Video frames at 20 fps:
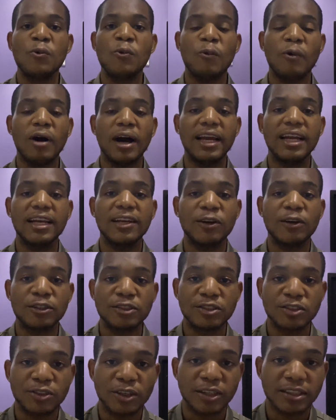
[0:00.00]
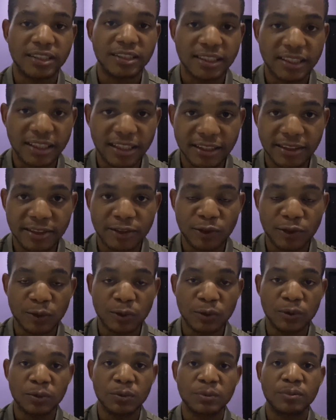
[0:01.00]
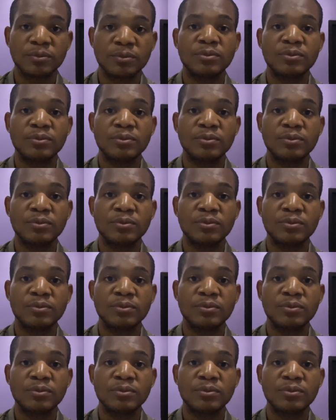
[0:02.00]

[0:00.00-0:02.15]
while constructing is to